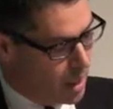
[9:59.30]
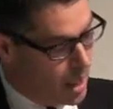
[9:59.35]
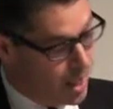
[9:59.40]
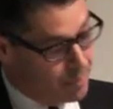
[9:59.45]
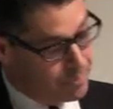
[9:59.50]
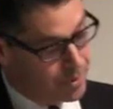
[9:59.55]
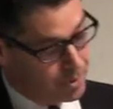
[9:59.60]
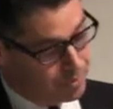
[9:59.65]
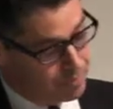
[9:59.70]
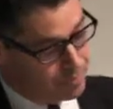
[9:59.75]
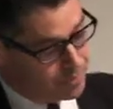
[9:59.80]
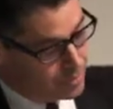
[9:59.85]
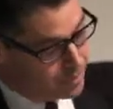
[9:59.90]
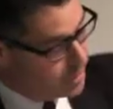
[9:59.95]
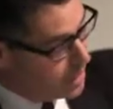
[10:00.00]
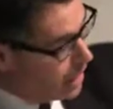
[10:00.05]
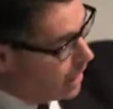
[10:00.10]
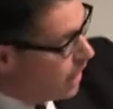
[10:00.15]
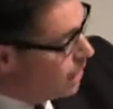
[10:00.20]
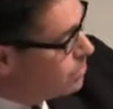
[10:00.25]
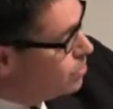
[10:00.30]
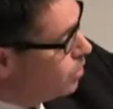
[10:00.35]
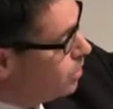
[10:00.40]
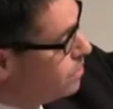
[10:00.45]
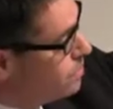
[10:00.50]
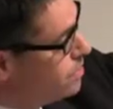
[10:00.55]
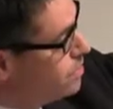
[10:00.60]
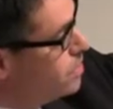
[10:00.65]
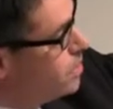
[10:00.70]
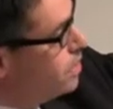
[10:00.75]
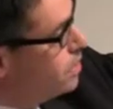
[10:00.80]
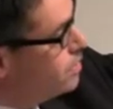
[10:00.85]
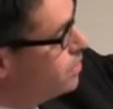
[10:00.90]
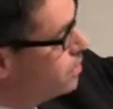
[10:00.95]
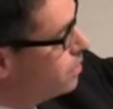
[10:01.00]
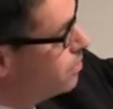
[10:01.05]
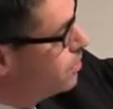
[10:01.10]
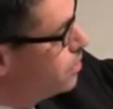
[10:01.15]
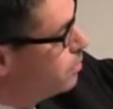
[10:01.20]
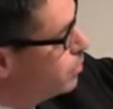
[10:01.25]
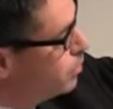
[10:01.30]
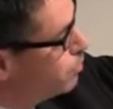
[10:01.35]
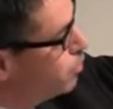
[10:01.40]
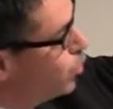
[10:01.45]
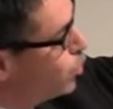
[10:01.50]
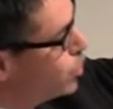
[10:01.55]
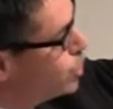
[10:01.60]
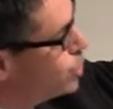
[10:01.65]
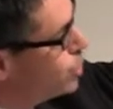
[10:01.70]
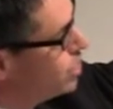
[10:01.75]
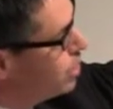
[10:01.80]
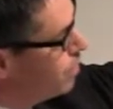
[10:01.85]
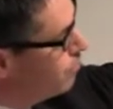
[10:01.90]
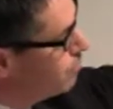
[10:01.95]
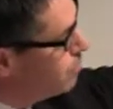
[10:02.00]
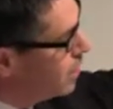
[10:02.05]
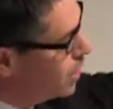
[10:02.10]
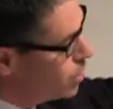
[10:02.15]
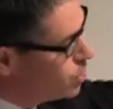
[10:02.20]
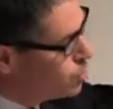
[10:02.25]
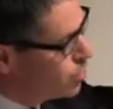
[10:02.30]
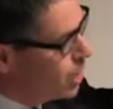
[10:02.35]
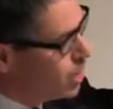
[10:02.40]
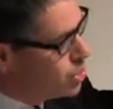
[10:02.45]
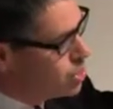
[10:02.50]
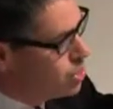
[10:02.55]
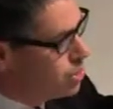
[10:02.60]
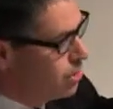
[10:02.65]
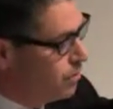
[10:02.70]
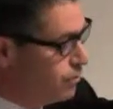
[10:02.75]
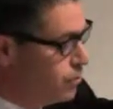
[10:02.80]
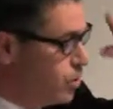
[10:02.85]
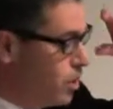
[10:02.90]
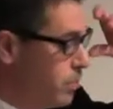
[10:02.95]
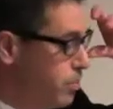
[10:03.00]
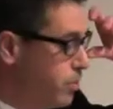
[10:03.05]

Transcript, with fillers: Uh, the, as you can see, the, the proportion of penetration of